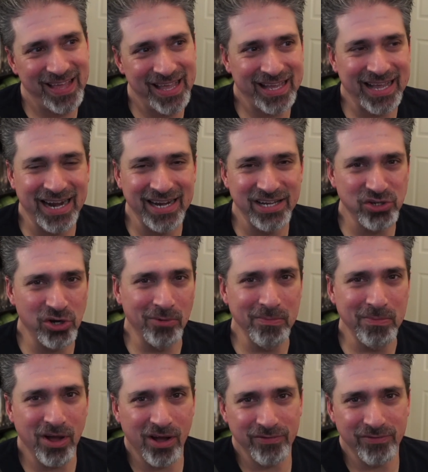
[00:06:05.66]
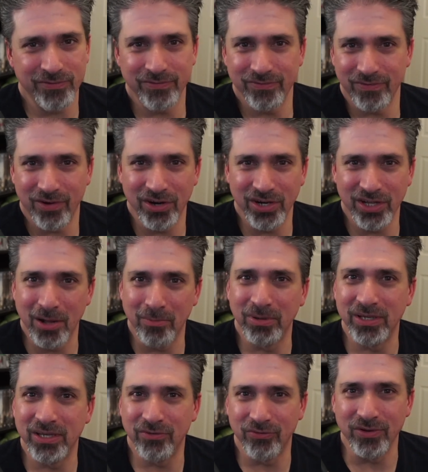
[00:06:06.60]
kind of turned me off on a
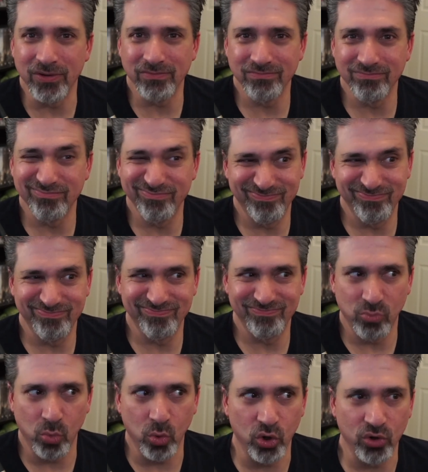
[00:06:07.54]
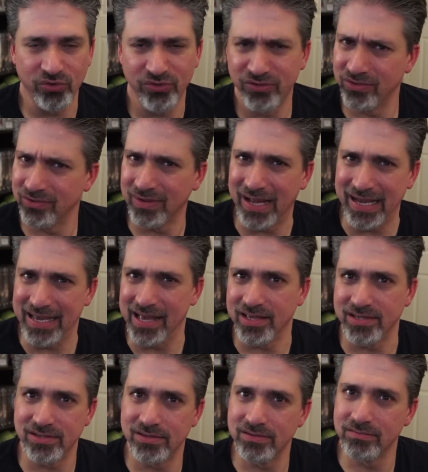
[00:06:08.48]
couple of different worlds, I
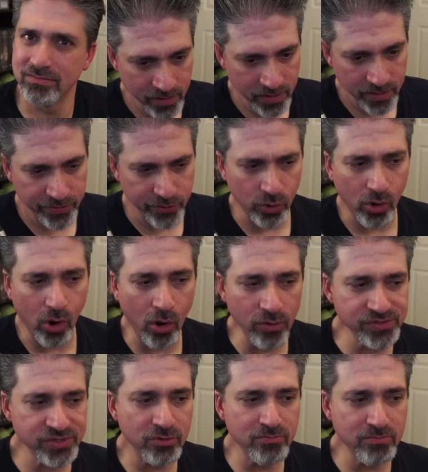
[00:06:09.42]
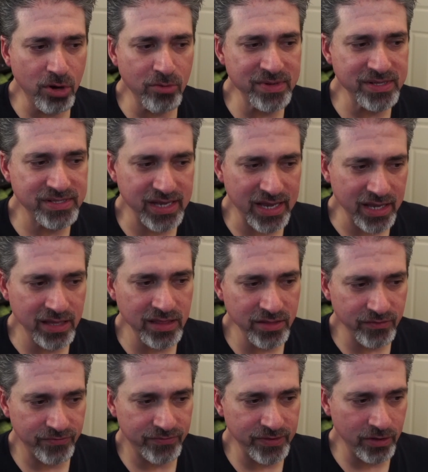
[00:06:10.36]
guess. There are also moments in
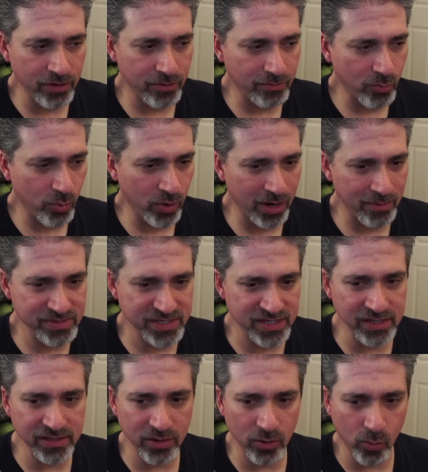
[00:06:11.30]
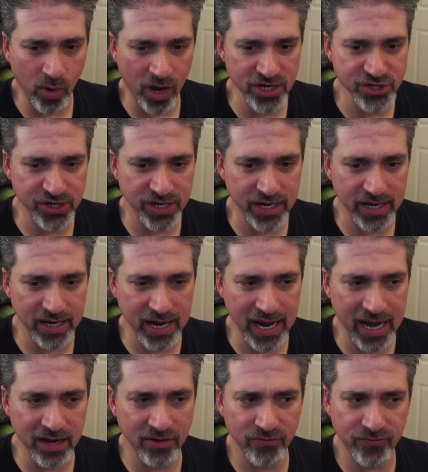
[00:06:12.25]
the film where I'm sitting there watching it
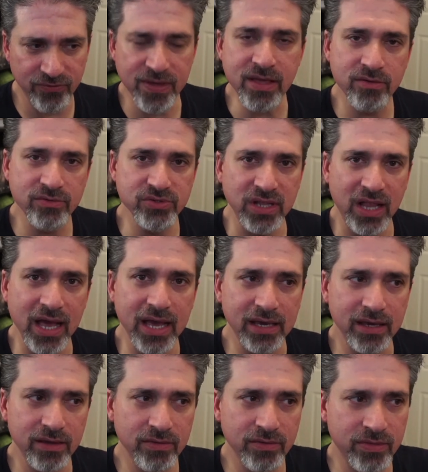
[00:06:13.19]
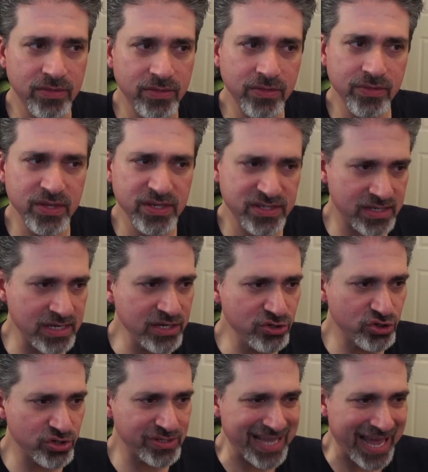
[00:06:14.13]
and it feels like the
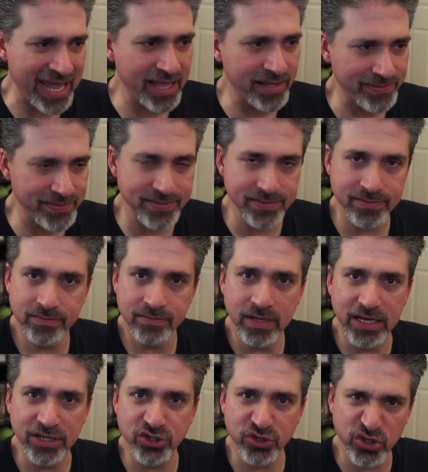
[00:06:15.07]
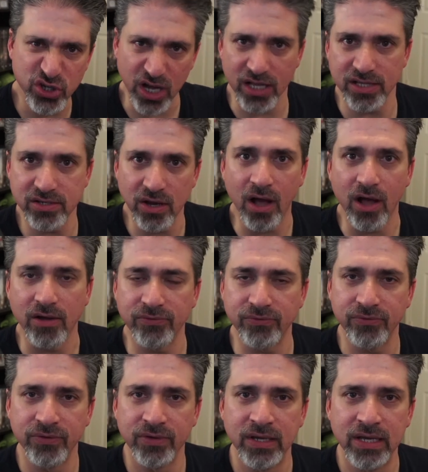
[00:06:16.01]
scene just ends. It just cuts off.
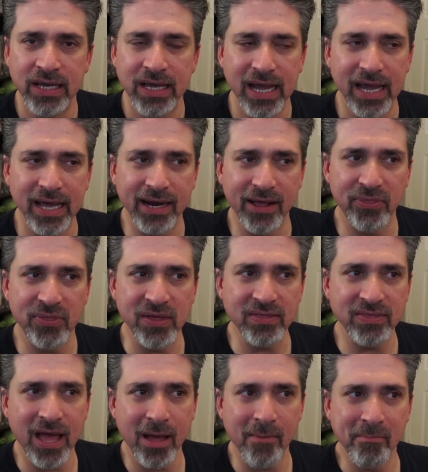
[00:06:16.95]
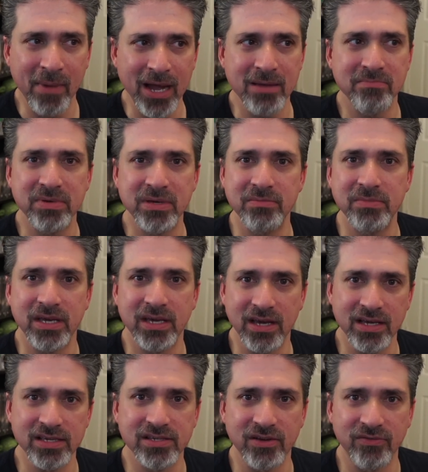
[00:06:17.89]
And I think that might be
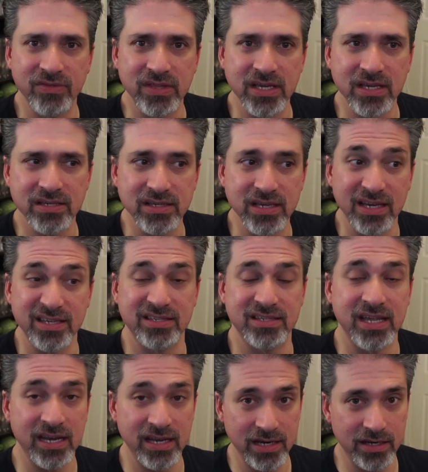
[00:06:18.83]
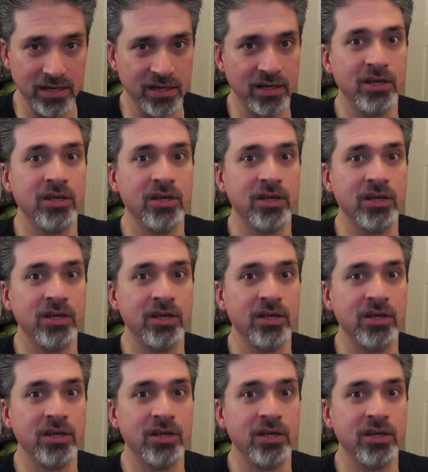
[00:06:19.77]
because of these extended,